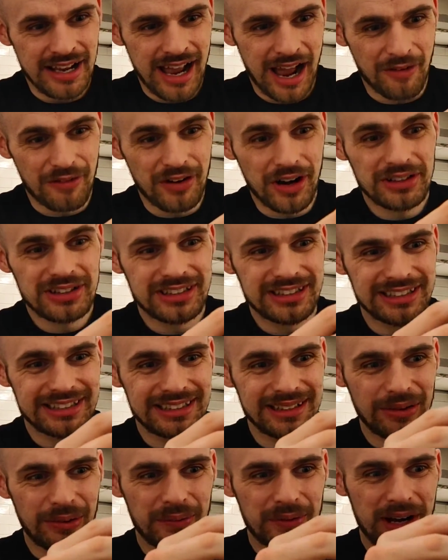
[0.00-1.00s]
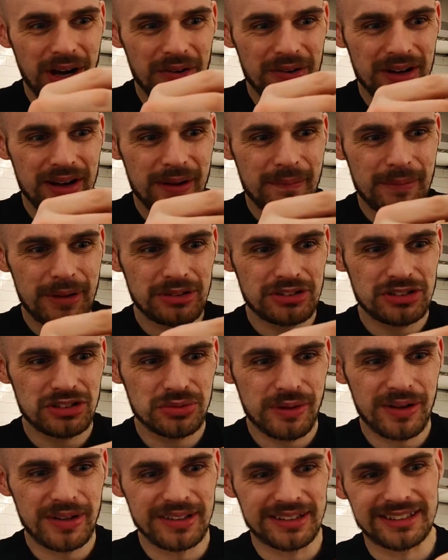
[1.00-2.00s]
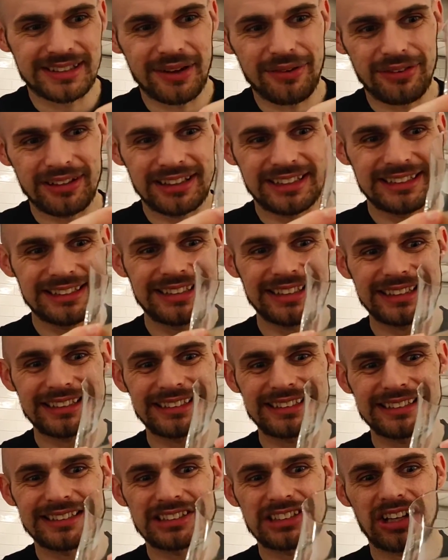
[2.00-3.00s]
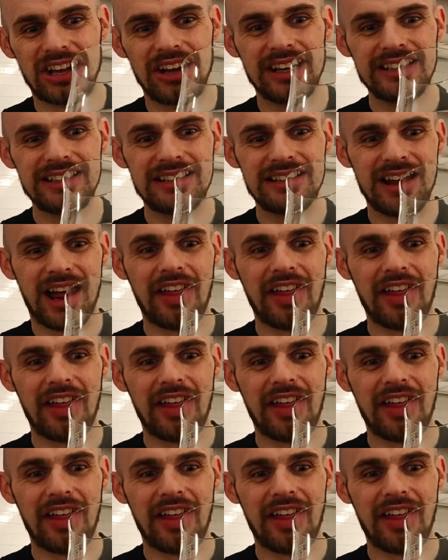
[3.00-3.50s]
I've noticed this a lot with coconut milks as well. It definitely sticks to the side.